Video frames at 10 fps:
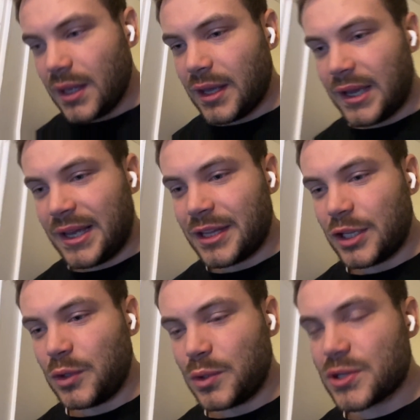And
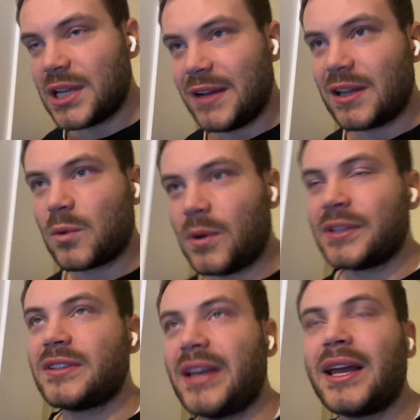you usually have like
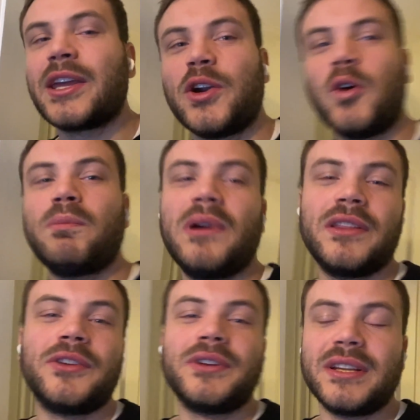one tank
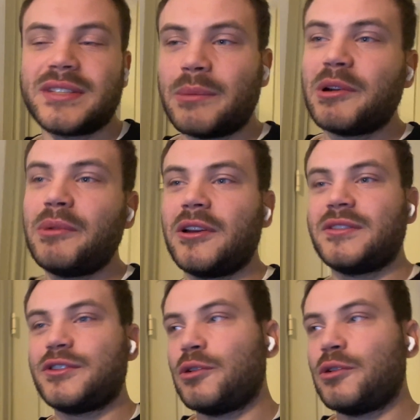open during the summer because there's